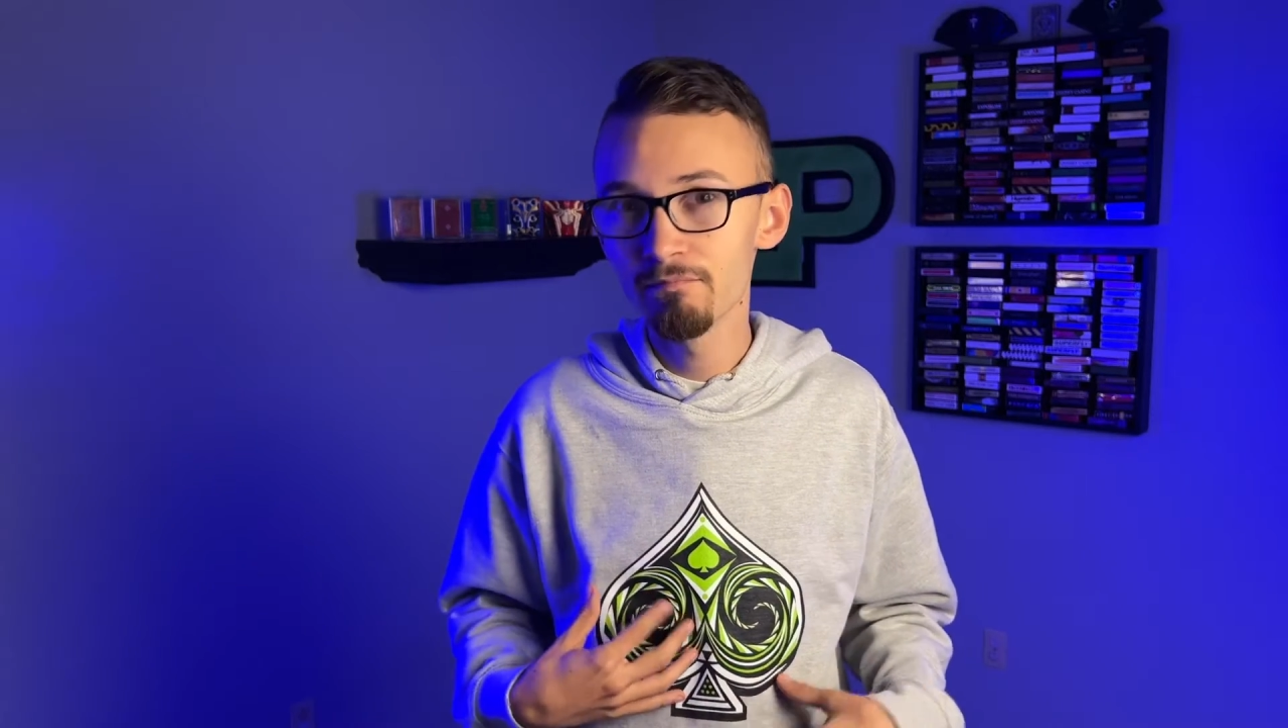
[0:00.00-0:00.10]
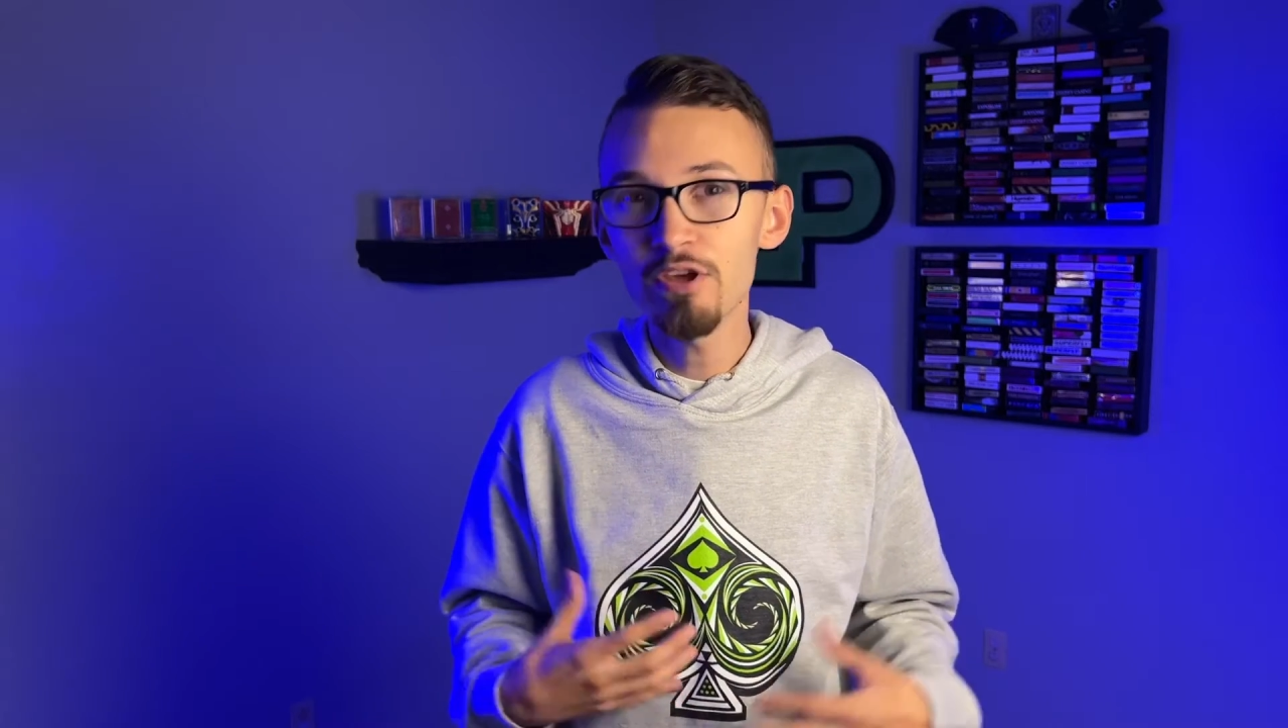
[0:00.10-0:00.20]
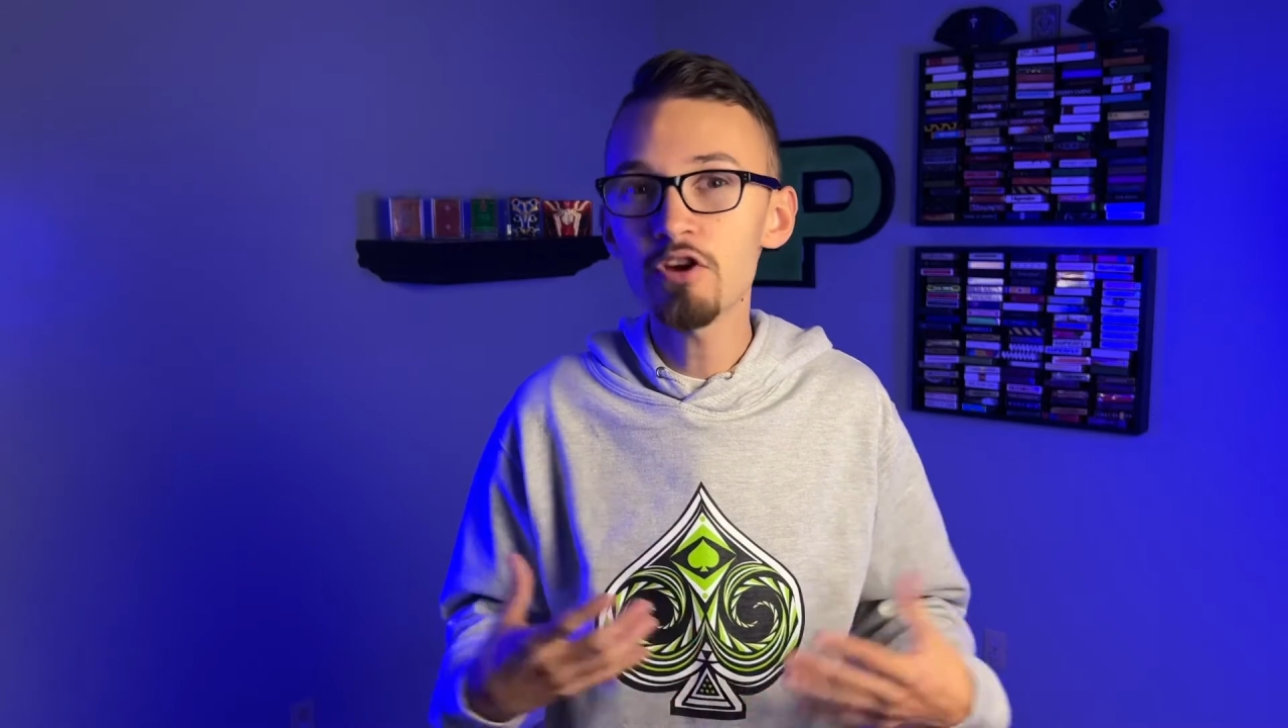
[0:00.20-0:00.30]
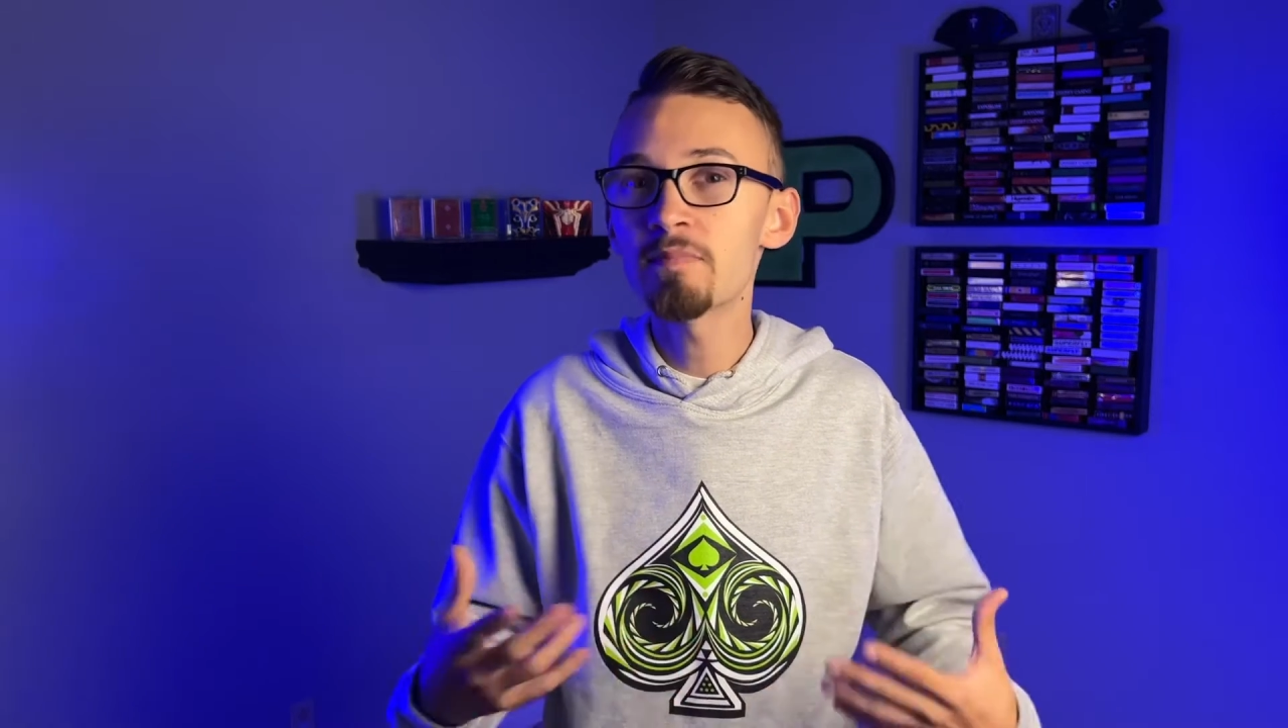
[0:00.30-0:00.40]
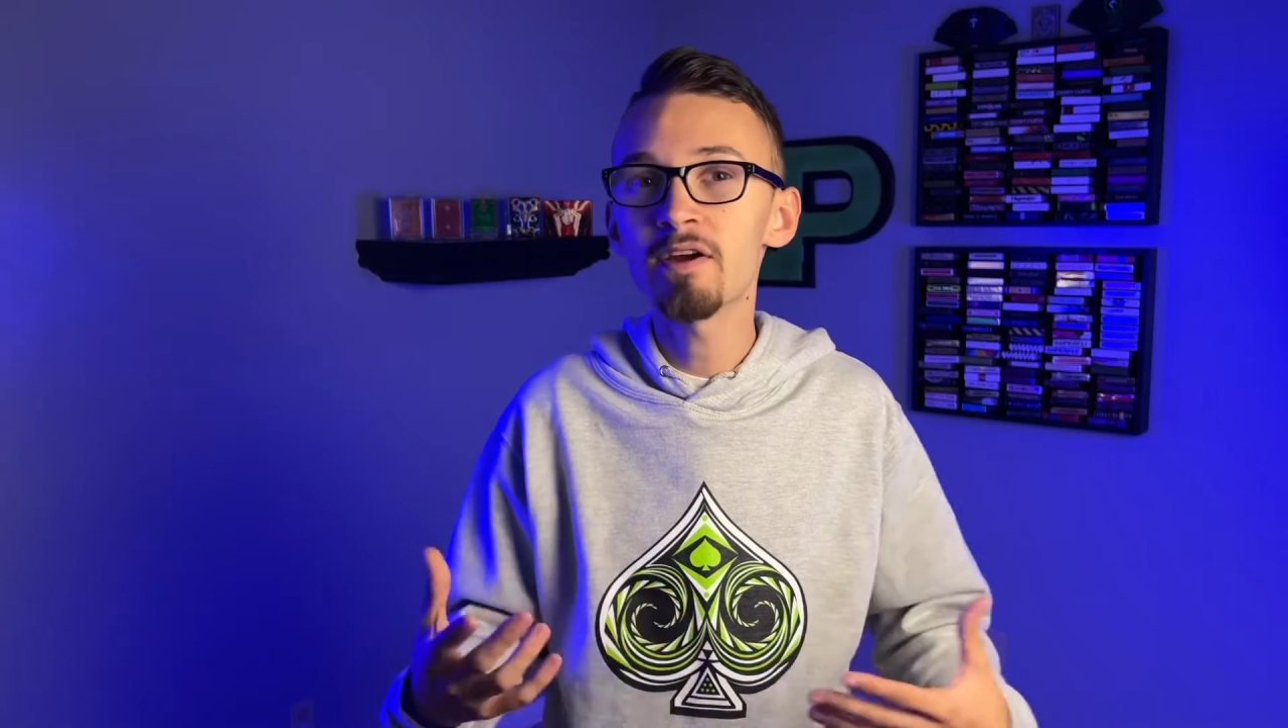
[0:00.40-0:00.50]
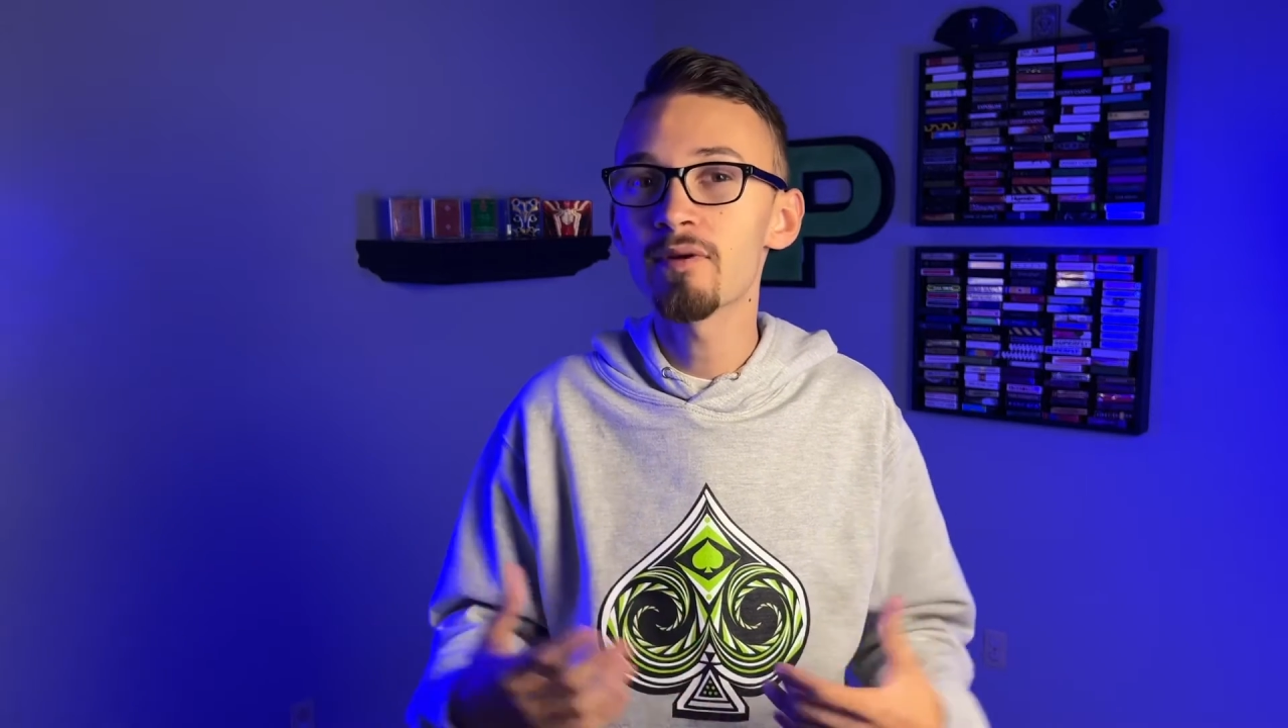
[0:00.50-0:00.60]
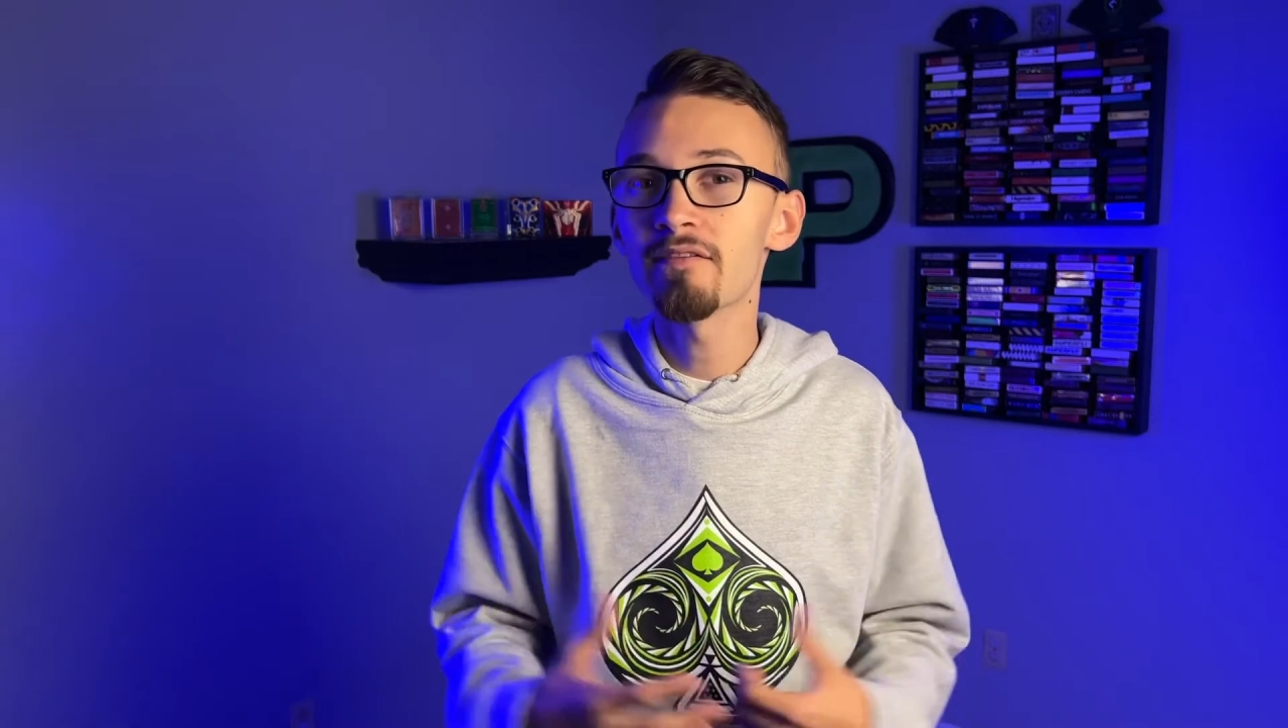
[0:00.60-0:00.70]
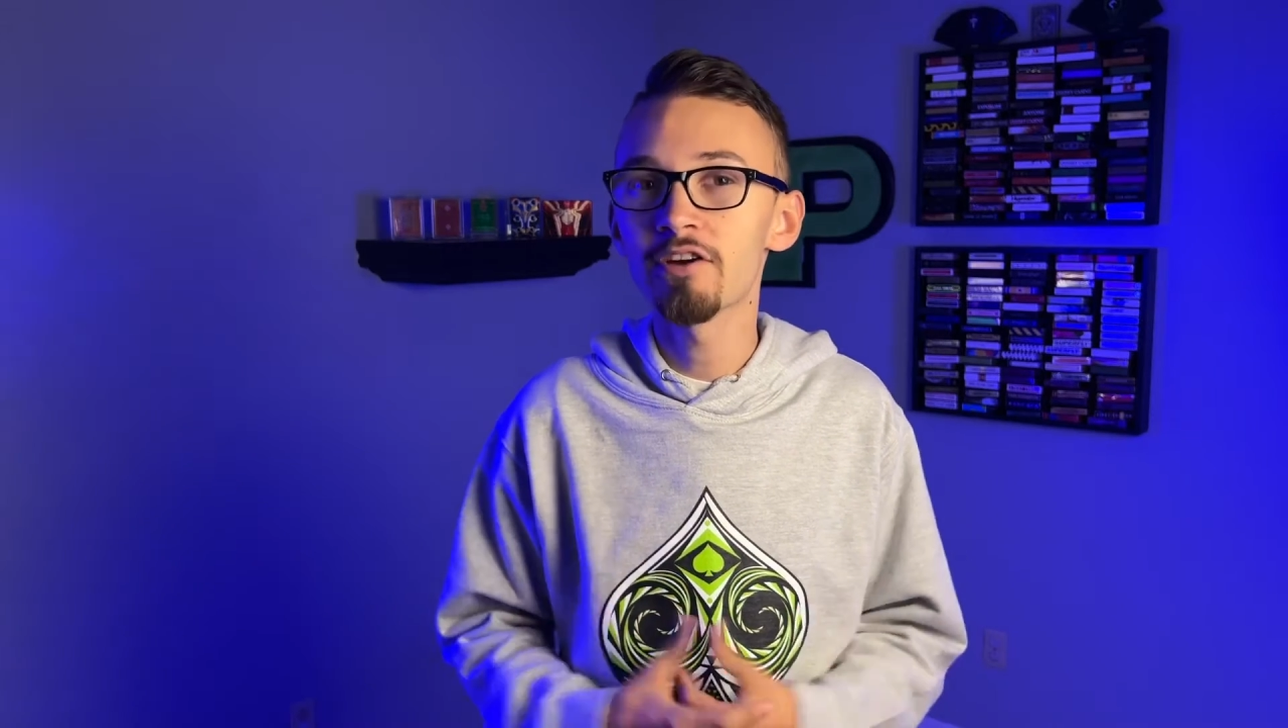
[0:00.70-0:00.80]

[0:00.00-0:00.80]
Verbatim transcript: But you can pick whatever